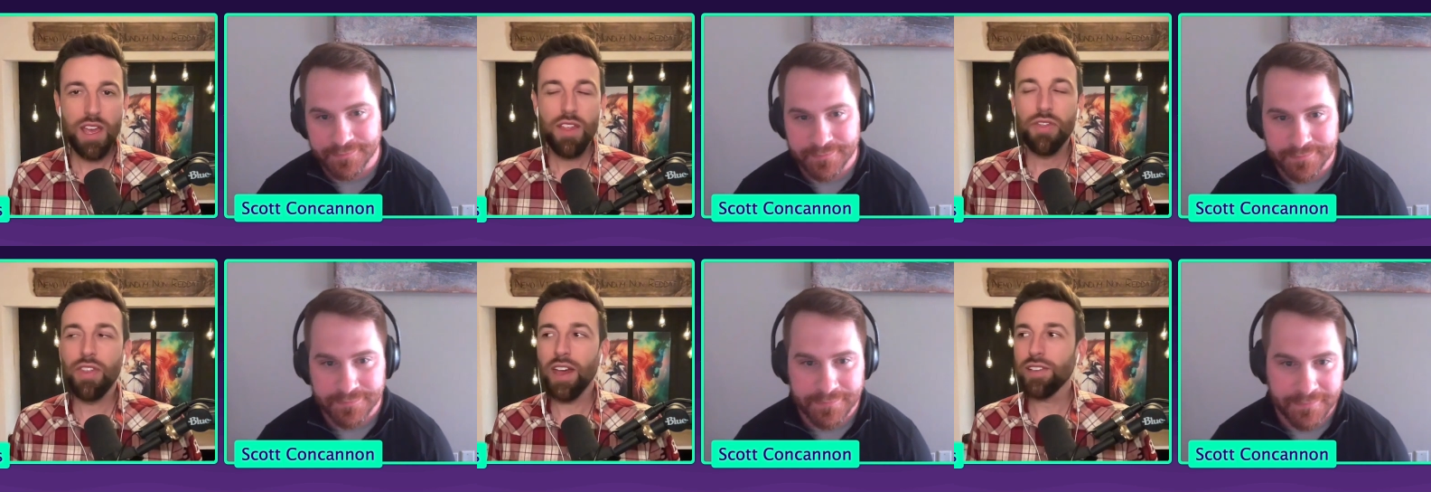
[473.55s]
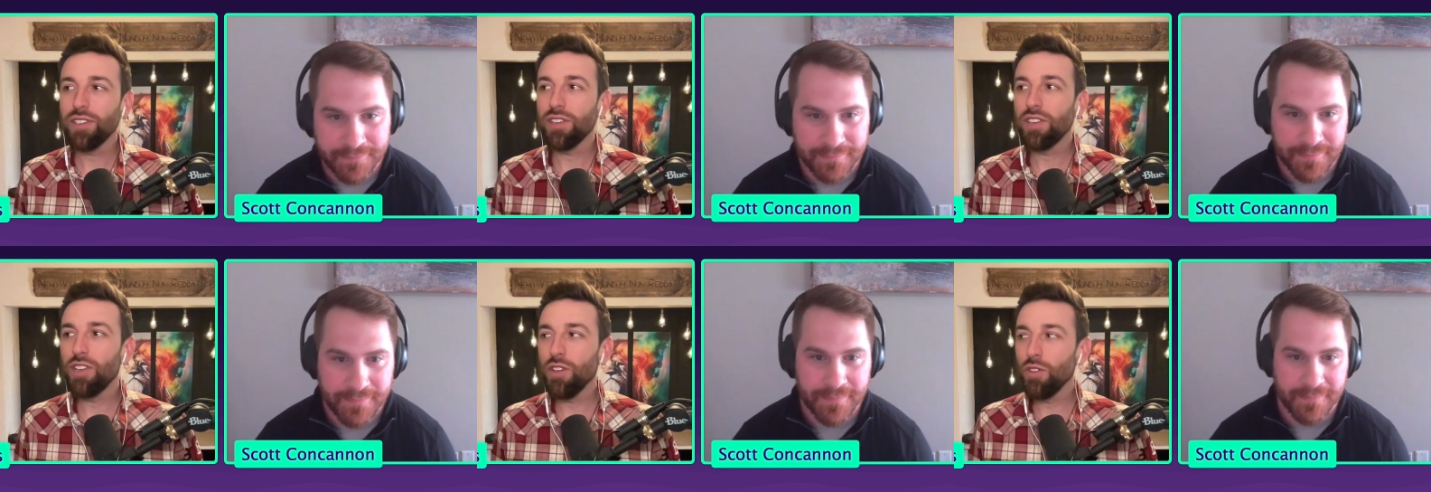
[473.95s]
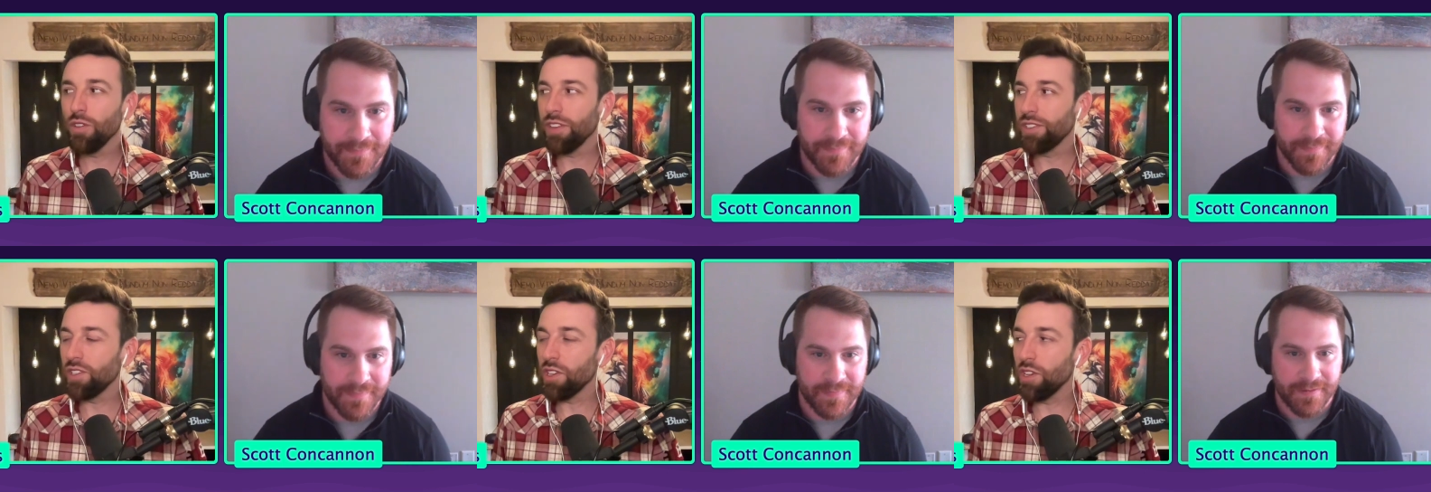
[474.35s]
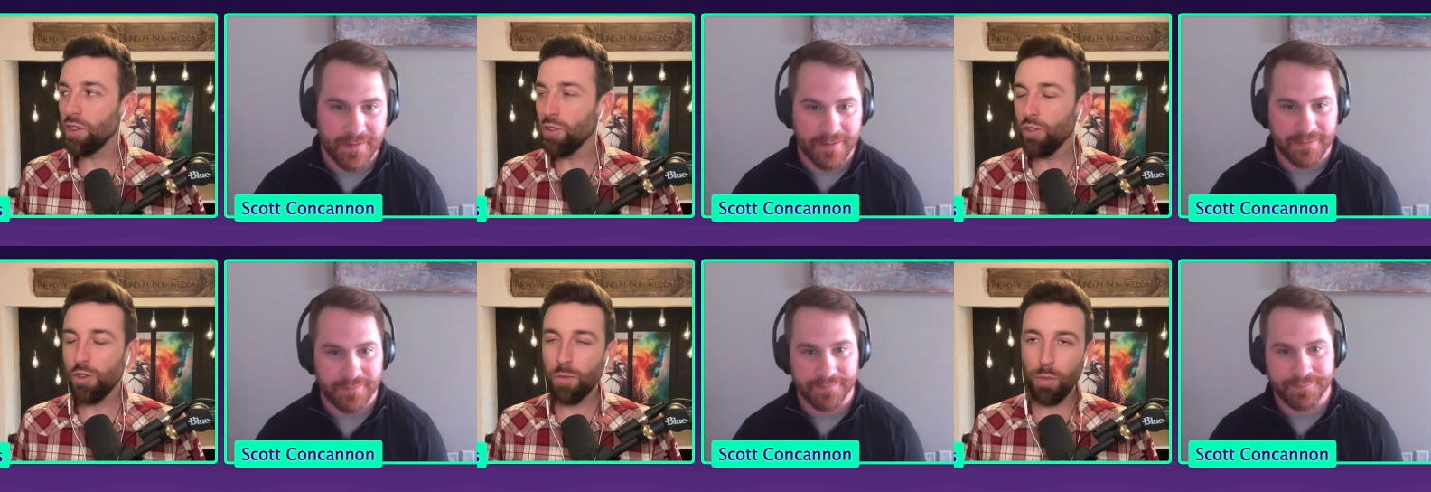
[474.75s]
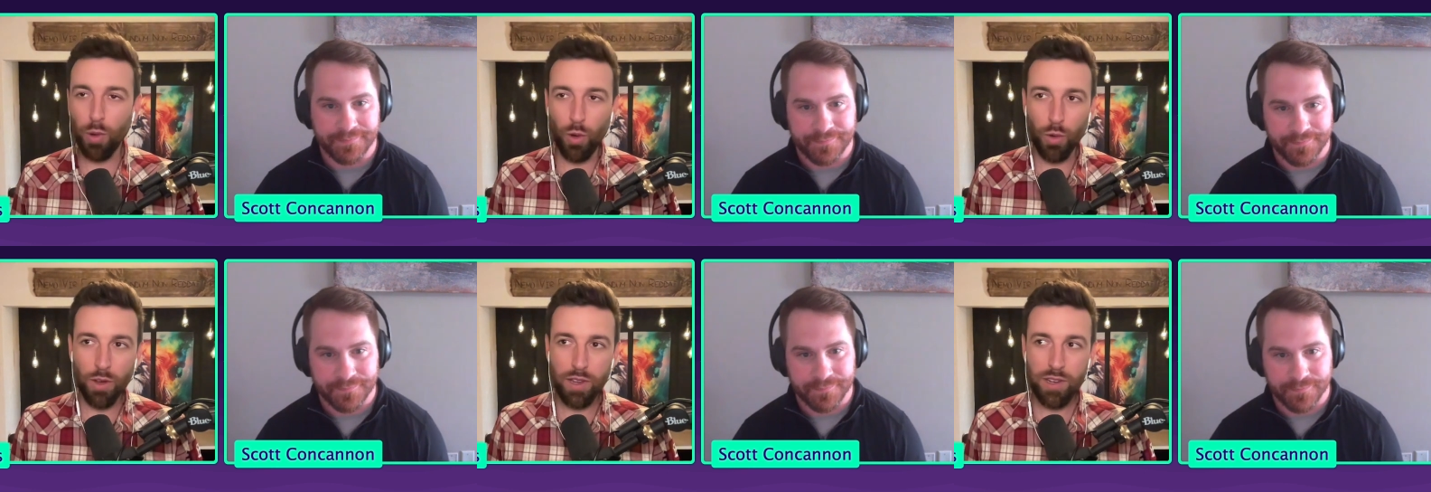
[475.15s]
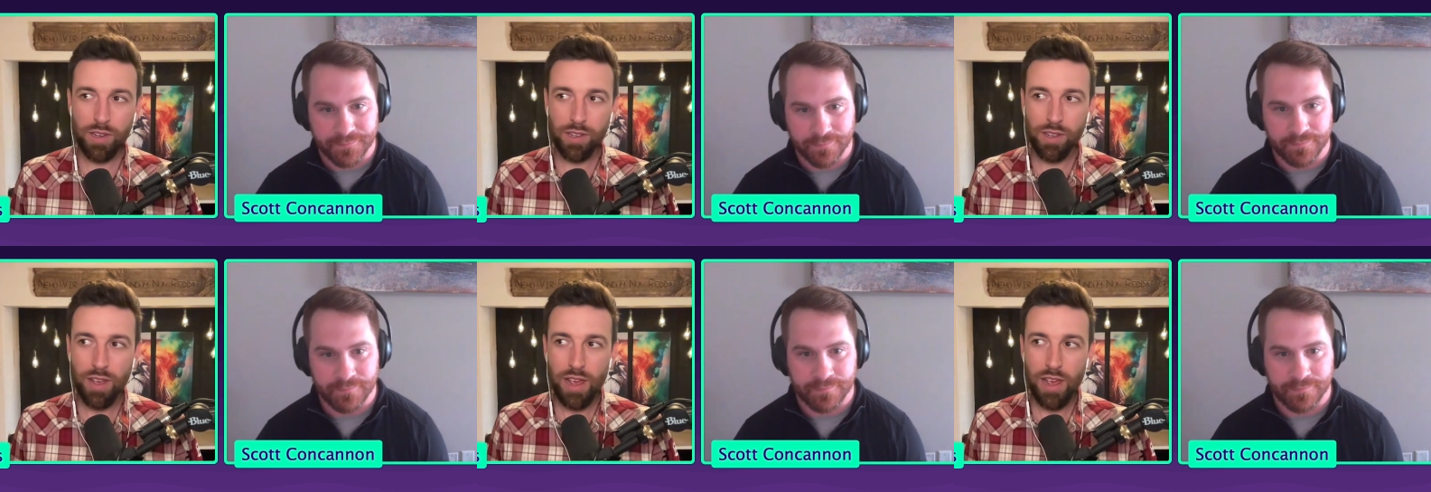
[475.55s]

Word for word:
Speaker 1: That's huge. That's a huge point